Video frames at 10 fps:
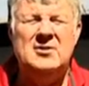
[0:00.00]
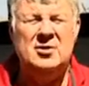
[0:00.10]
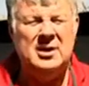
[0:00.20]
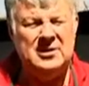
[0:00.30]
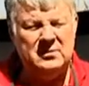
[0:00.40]

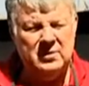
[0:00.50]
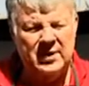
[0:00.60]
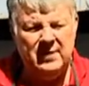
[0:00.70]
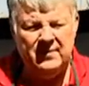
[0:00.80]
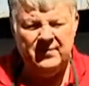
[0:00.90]
So I said,
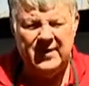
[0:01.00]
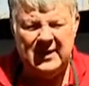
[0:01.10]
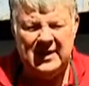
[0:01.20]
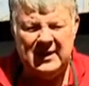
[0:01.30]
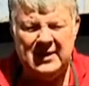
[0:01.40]
well,
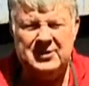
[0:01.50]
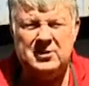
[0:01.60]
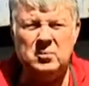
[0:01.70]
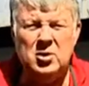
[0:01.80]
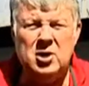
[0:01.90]
let's
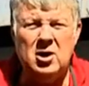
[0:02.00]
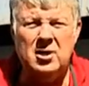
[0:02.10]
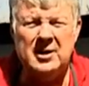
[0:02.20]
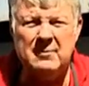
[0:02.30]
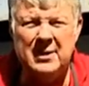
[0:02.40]
just work
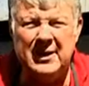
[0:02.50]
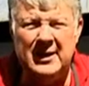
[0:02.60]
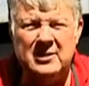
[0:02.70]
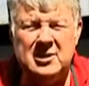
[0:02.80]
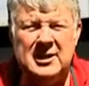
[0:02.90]
harder than
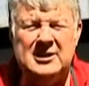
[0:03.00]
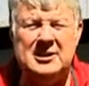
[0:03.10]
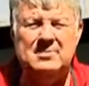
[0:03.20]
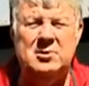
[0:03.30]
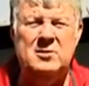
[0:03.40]
everybody else, and let's
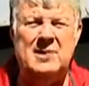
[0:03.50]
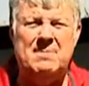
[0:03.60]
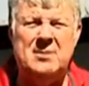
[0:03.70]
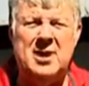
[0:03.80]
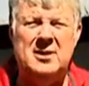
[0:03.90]
improve
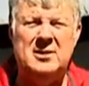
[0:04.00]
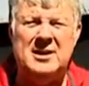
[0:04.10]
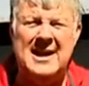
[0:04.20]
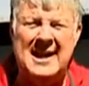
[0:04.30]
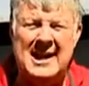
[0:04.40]
our
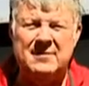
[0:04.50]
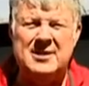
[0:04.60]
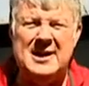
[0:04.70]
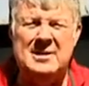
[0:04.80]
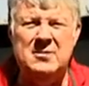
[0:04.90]
product
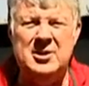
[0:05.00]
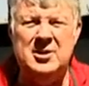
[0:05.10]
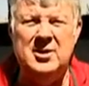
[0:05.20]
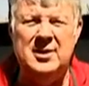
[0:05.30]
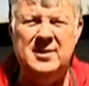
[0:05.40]
every time we
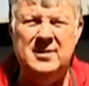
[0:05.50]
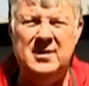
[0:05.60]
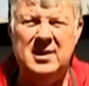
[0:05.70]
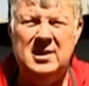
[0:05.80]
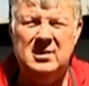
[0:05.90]
do it.
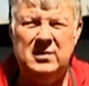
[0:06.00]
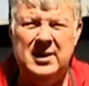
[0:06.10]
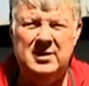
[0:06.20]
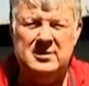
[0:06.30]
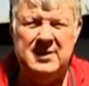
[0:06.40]

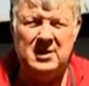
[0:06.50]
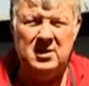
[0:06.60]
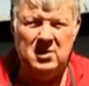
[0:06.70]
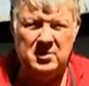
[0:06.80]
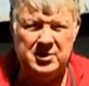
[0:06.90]
Well, to make a
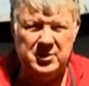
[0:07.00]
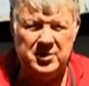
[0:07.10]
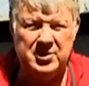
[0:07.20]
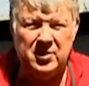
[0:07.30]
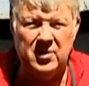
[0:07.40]
long
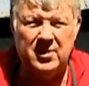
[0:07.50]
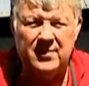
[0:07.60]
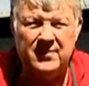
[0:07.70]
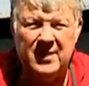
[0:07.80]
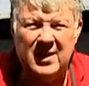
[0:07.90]
story short,
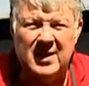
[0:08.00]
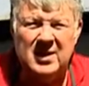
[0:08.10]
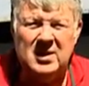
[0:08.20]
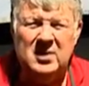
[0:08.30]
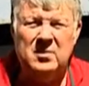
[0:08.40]

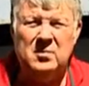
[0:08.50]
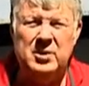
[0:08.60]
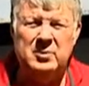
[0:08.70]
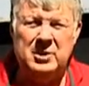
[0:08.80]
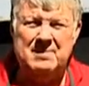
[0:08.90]

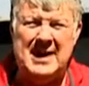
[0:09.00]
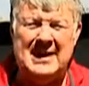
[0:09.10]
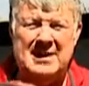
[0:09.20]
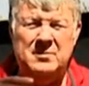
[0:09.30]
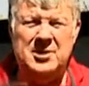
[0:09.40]
we went
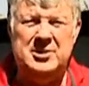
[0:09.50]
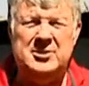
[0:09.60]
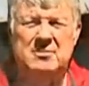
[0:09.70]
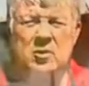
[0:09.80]
back and went to some